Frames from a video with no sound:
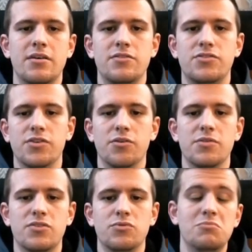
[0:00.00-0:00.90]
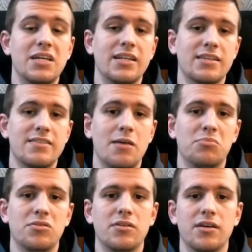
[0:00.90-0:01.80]
So this would be an
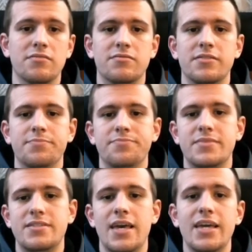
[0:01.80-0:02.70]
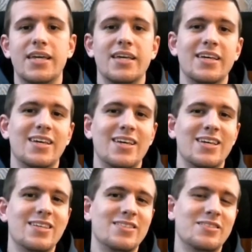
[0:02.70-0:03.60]
example of take
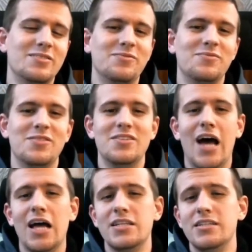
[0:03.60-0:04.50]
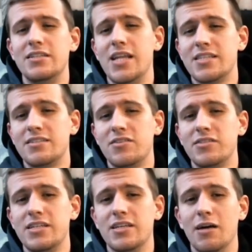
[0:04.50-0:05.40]
is not
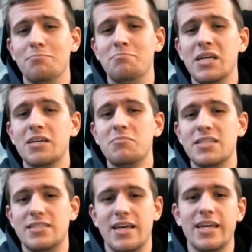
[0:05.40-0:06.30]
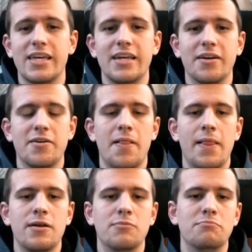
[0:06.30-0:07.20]
necessarily a big mistake here,
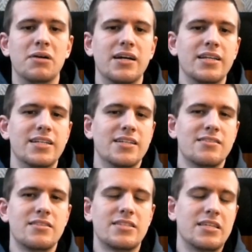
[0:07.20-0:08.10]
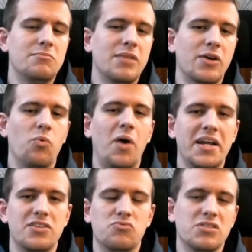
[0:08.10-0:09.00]
but it doesn't seem like
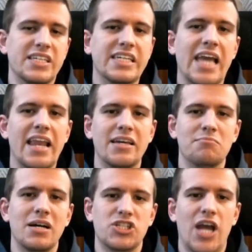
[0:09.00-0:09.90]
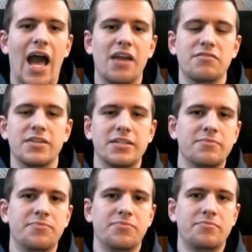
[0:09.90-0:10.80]
white is really getting much out of it.
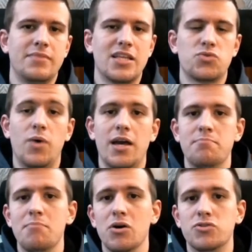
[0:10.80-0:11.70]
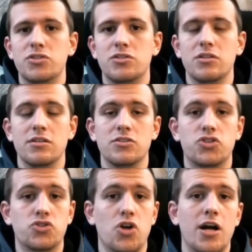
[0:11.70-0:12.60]
That's why most
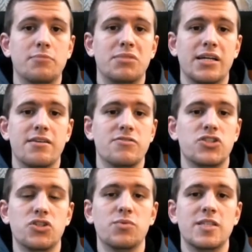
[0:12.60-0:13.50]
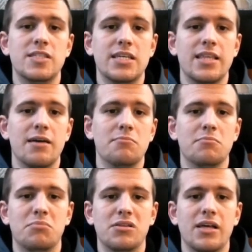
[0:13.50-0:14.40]
strong players, you would see
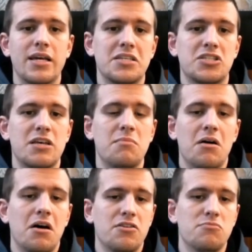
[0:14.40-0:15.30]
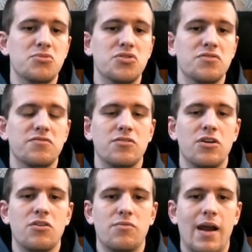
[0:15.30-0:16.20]
them play some other move
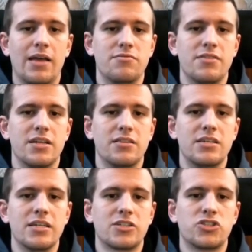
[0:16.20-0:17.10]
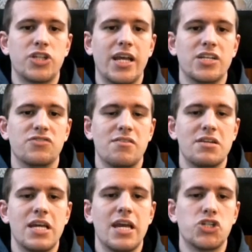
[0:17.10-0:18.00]
rather than the exchange
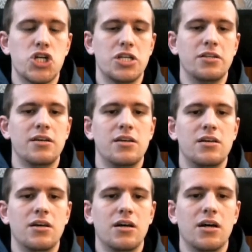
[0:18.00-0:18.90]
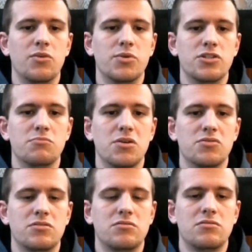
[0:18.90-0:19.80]
variation, which is
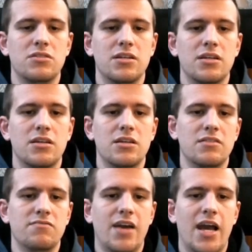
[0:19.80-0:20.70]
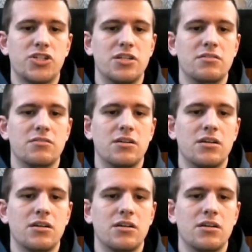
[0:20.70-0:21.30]
most in fashion.